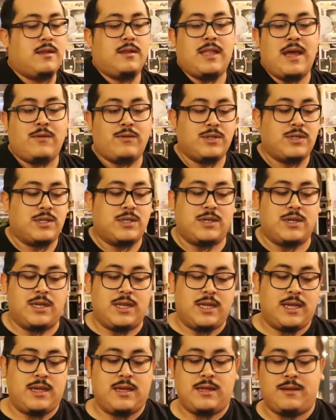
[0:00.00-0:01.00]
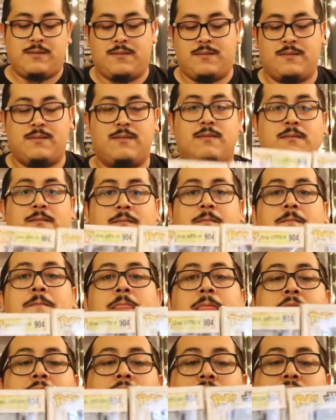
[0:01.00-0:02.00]
that was a good hit.
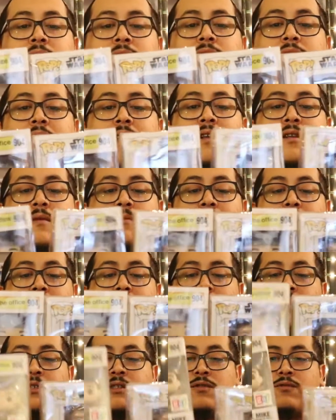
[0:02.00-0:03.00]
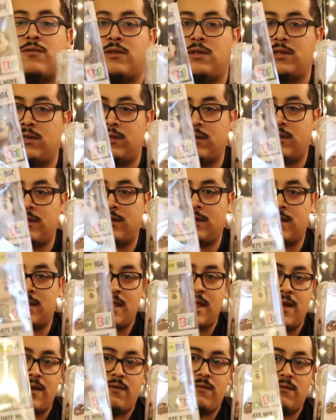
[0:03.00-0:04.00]
I was excited about this one.
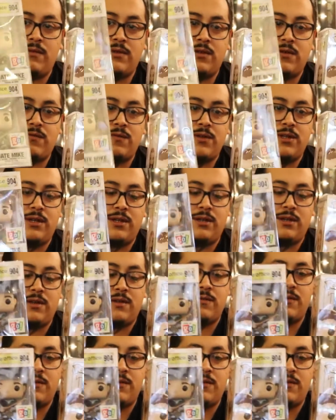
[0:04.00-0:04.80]
That one was a really good